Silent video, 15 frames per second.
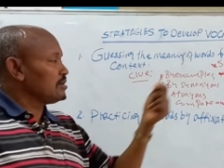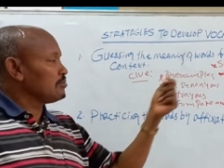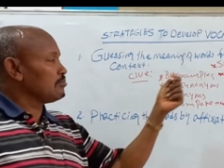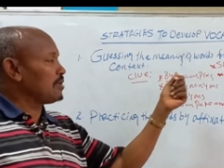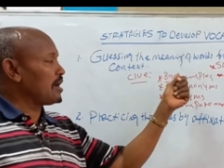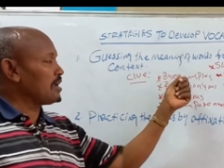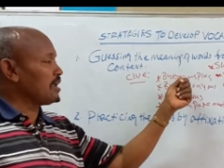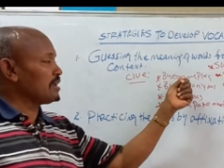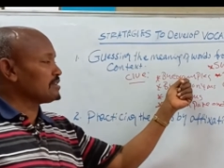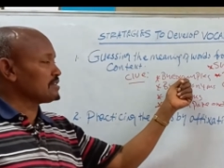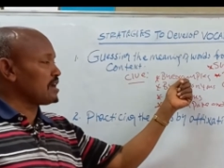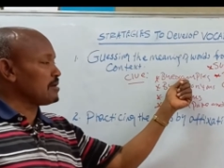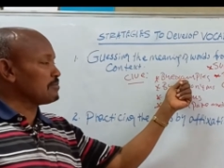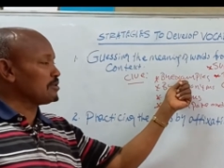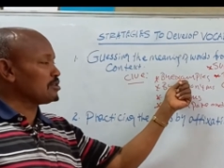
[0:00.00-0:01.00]
by
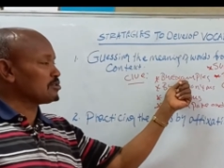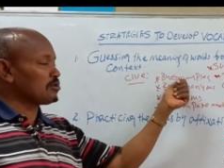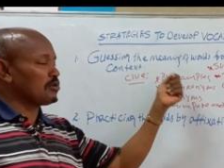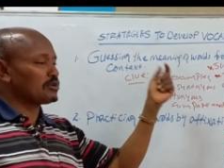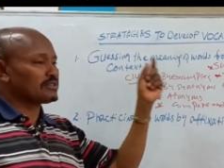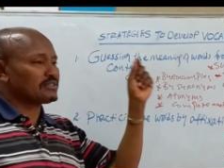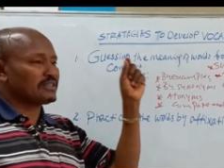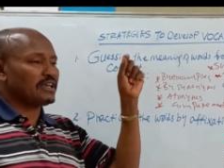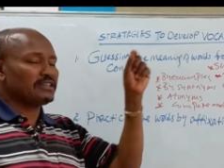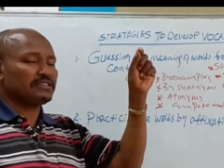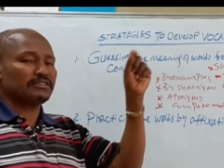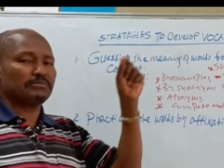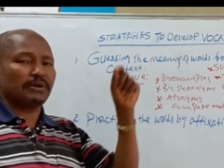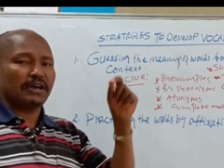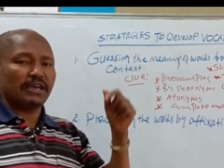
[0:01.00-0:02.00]
examples or
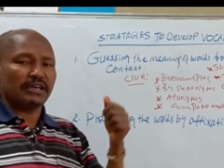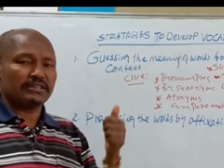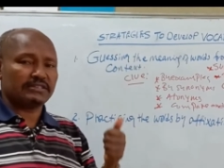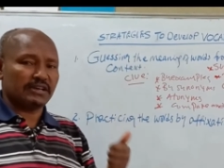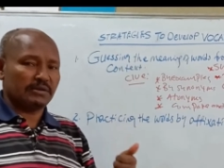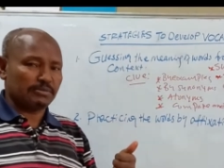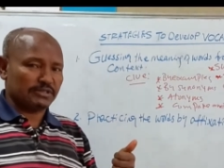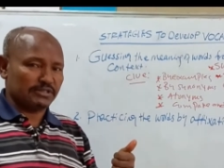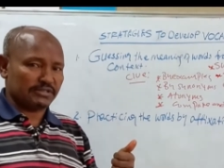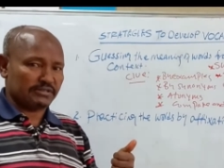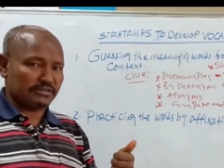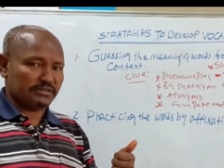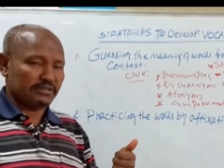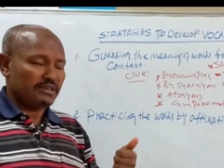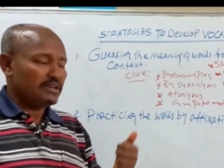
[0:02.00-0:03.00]
stated by
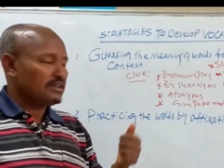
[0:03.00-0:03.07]
examples.